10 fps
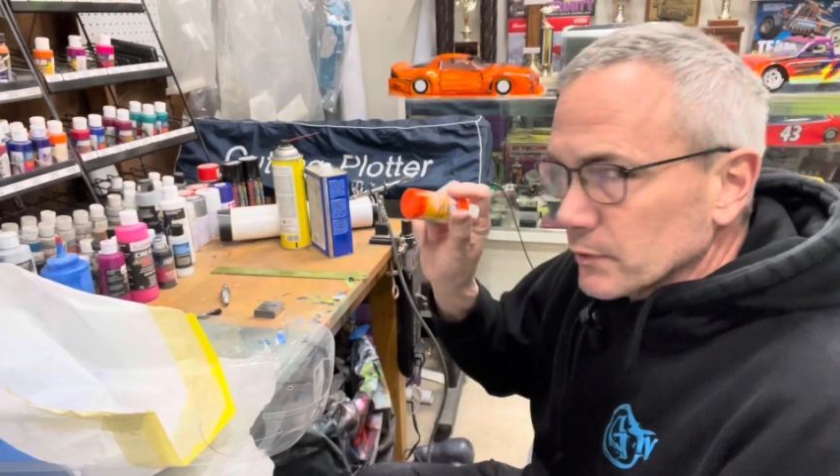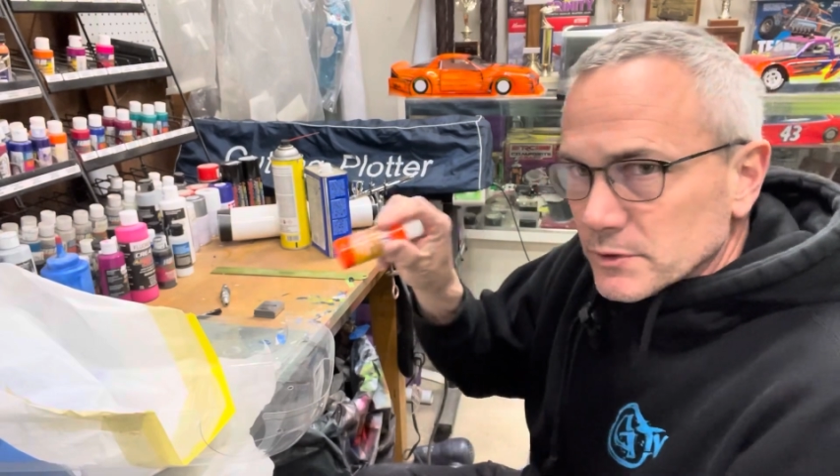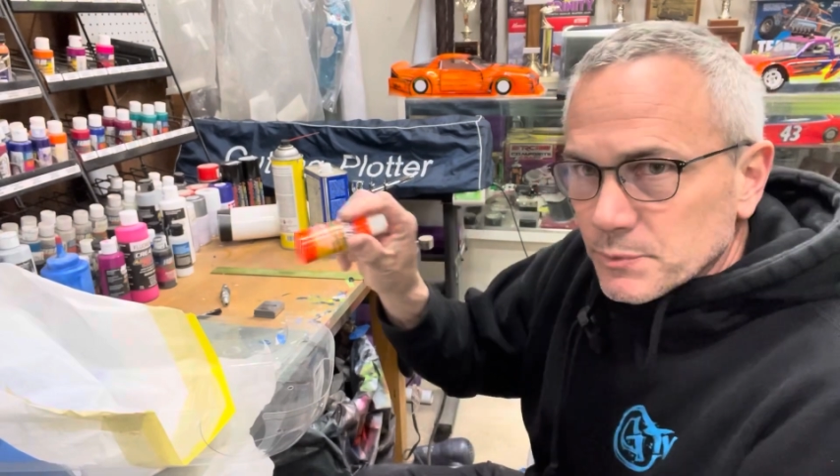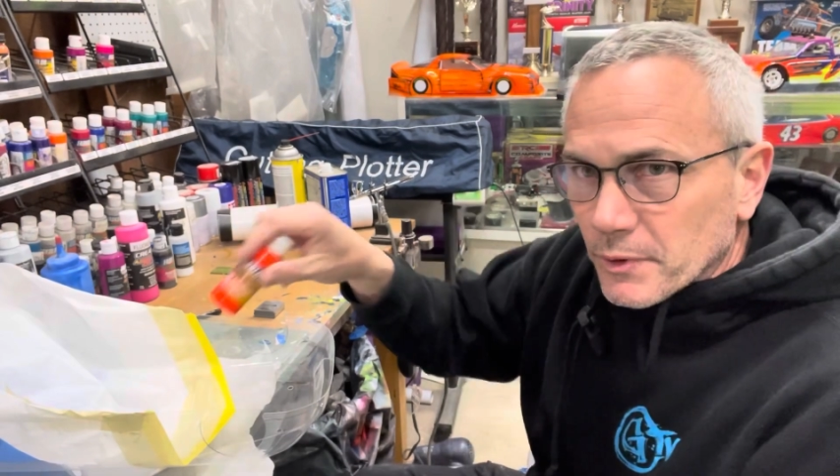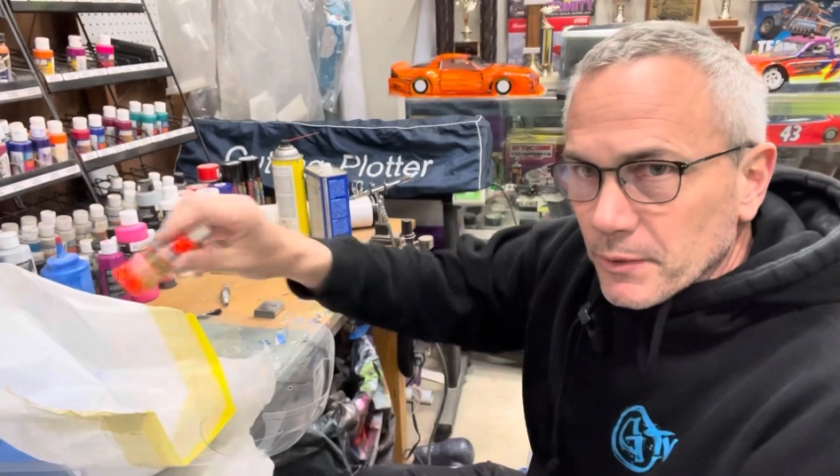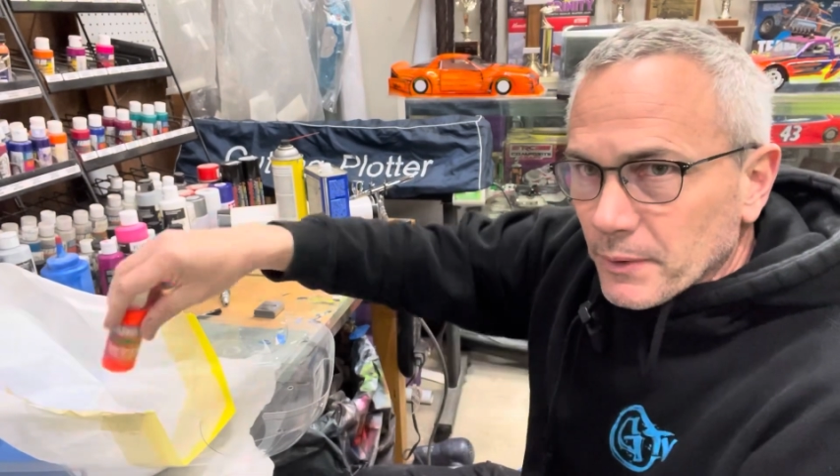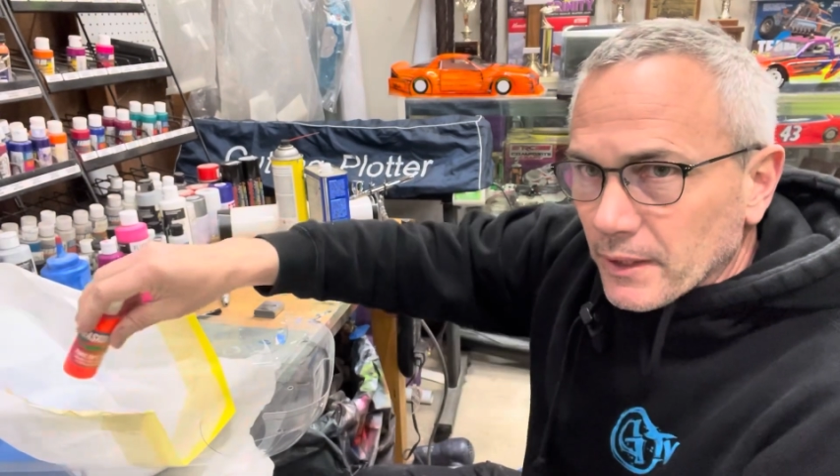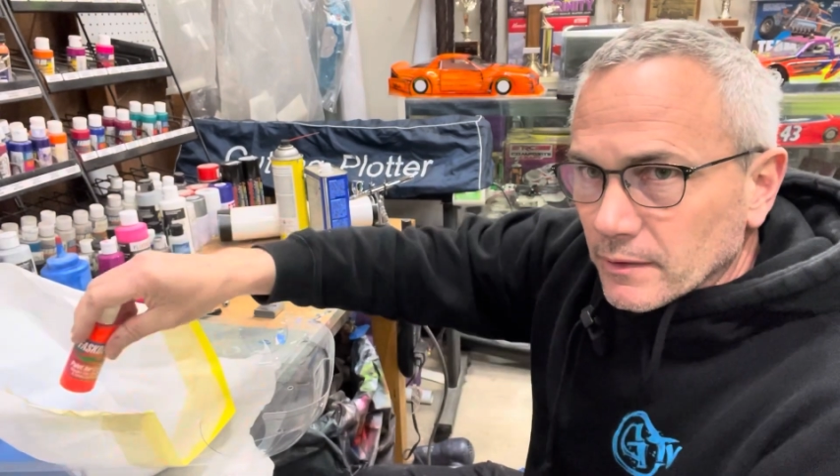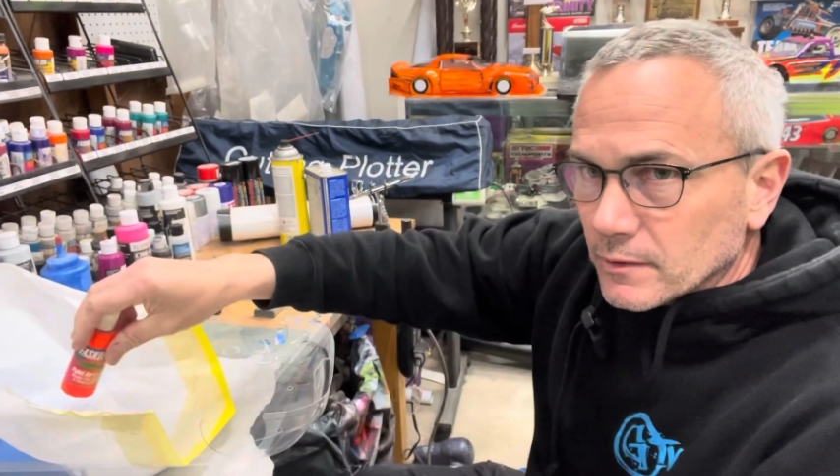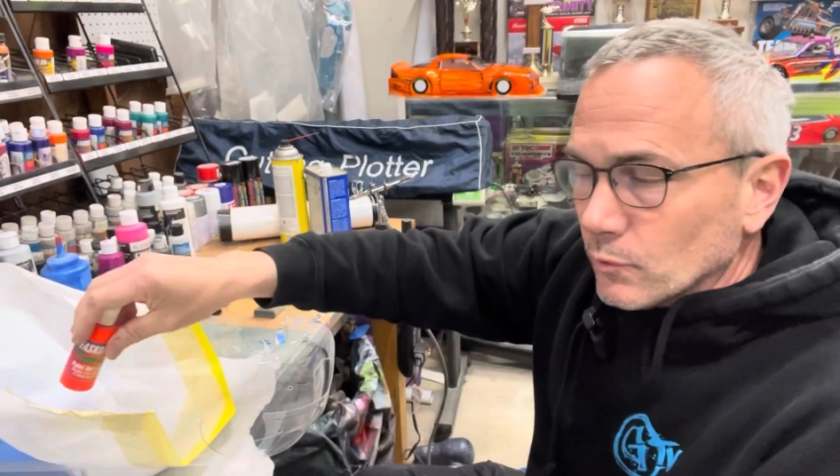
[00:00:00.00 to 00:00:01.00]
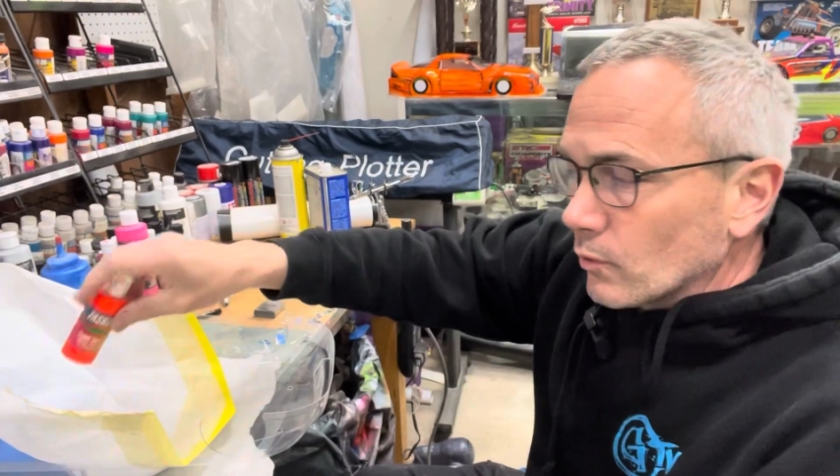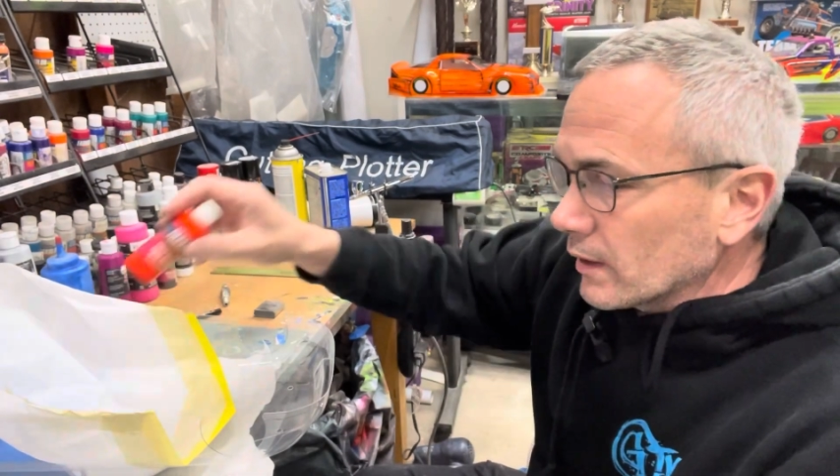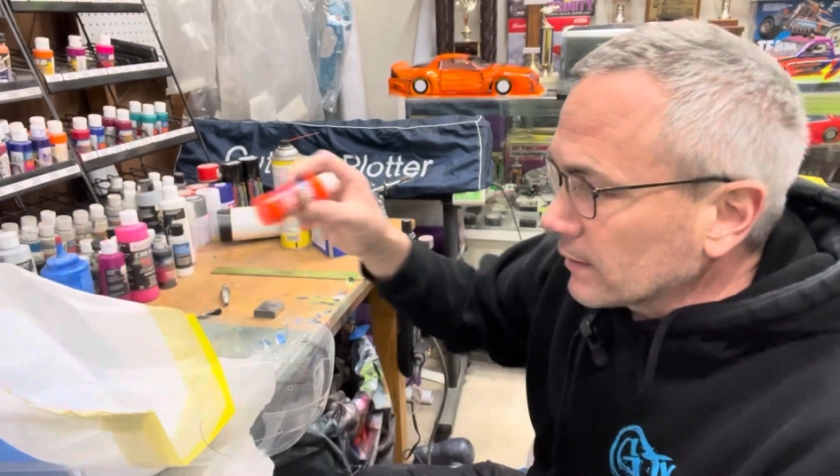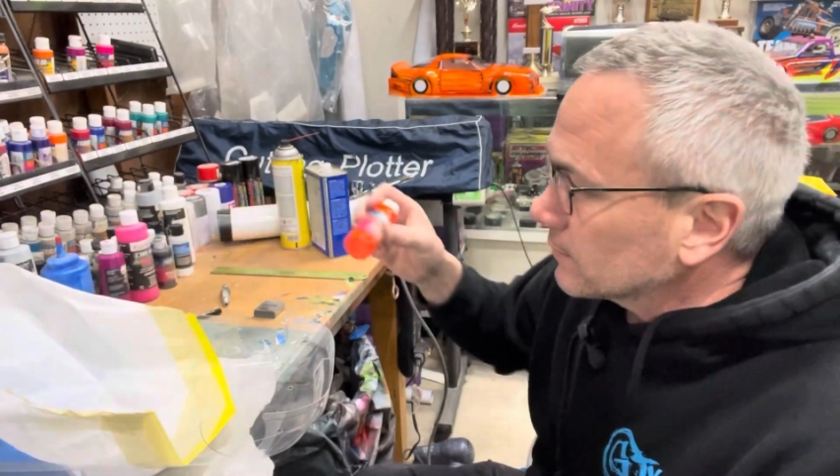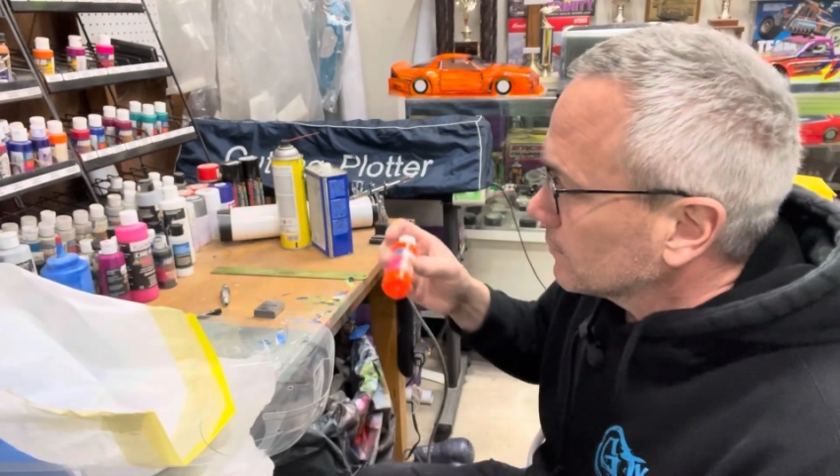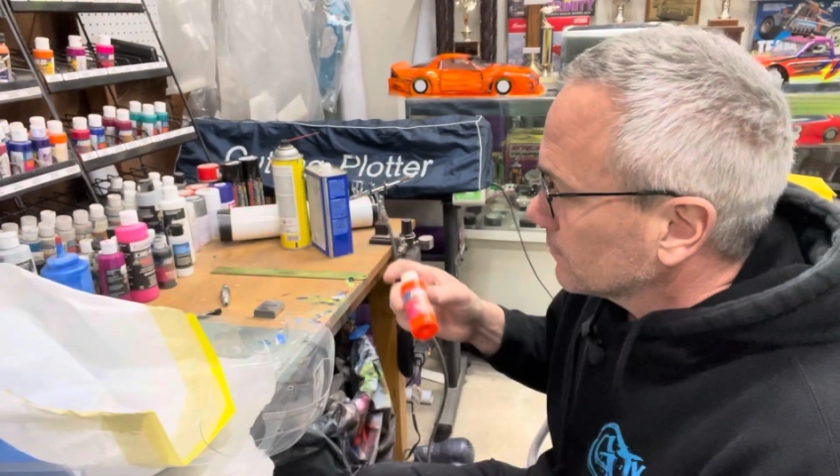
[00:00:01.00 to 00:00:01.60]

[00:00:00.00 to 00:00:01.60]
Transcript: going to spray paint the white.